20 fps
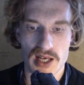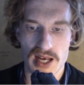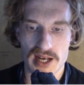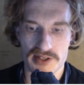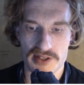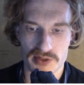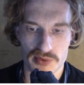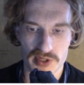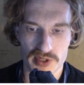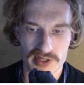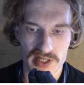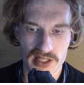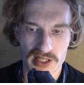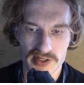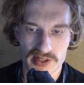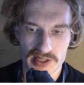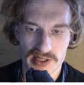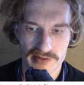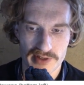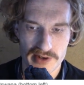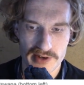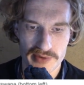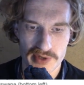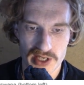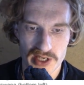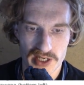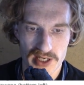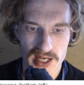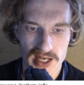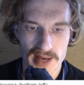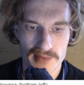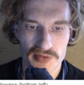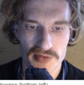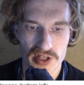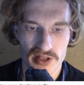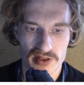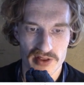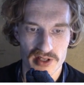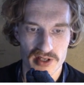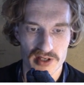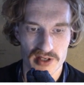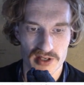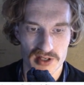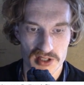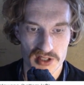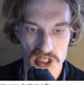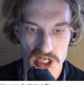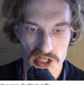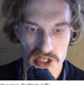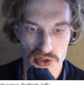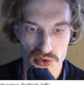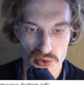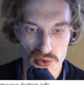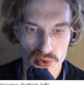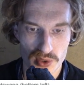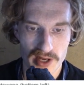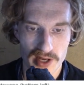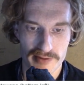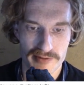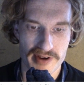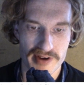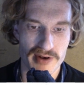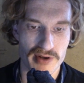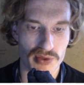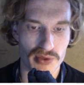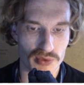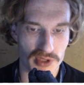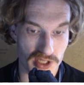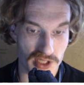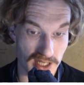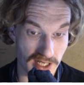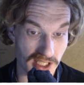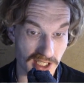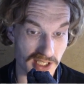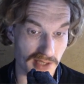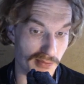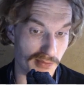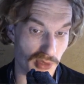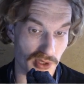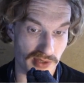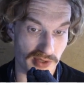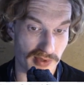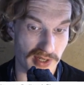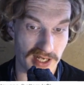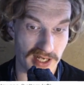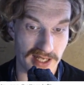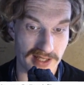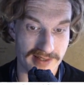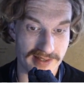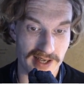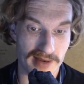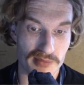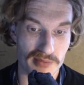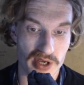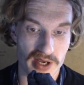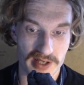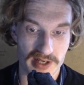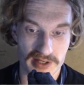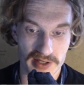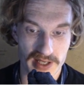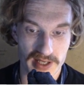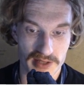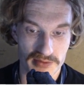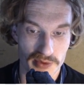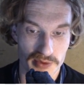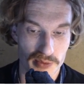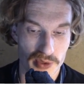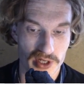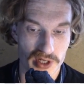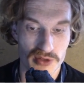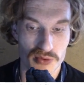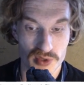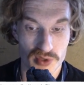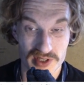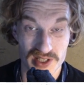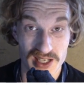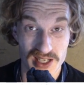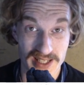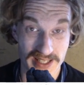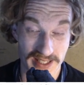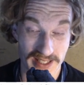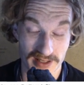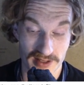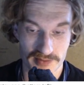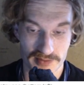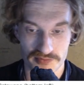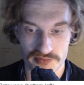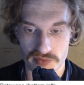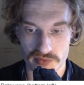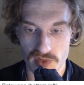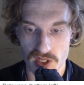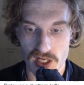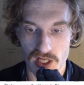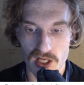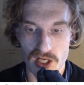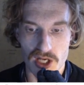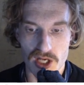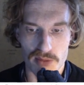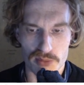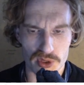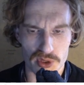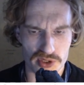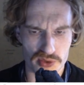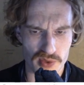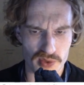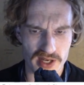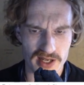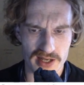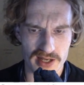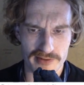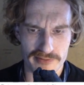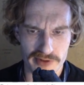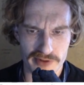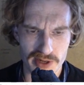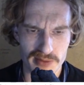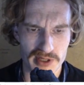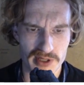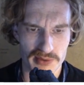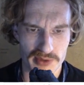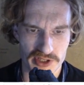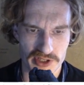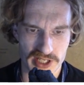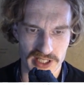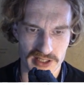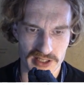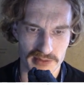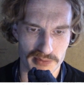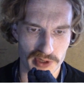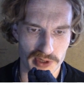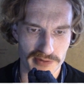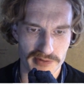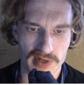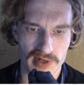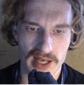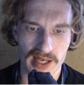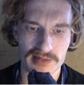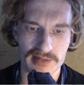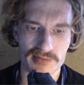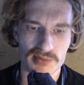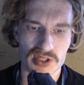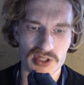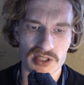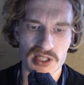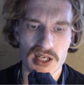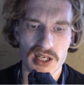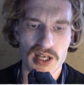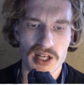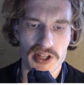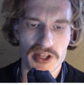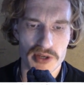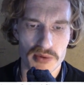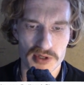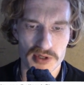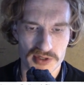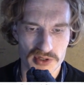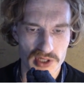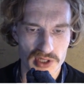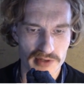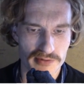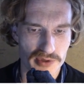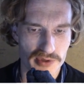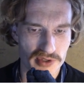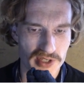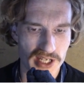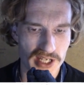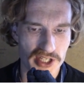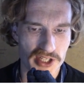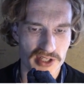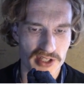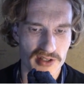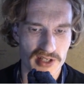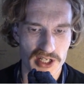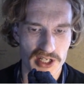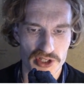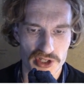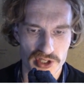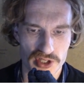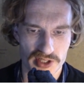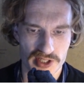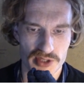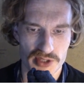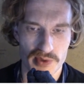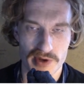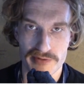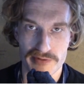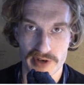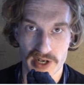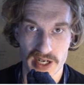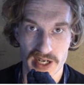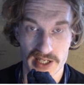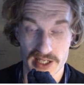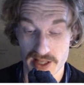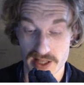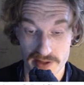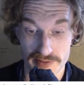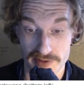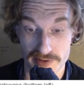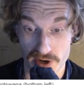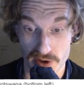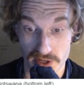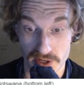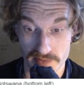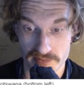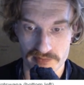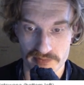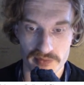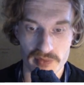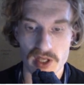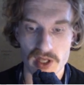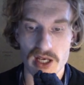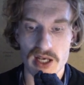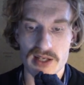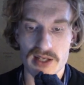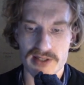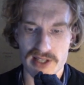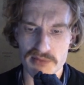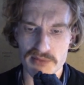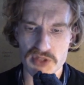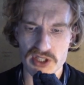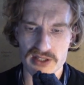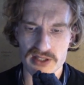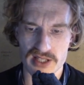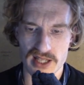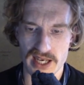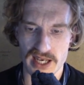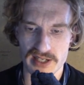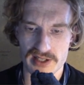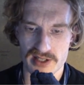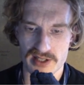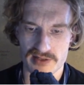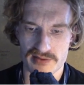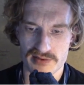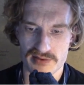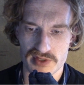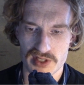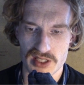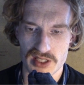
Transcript: As a result, South Africa claimed that the Kazungula ferry, which links Botswana and Zambia at the quadripoint, was illegal. Botswana firmly rejected both claims. There was a confrontation and shots were fired at the ferry. Some years later,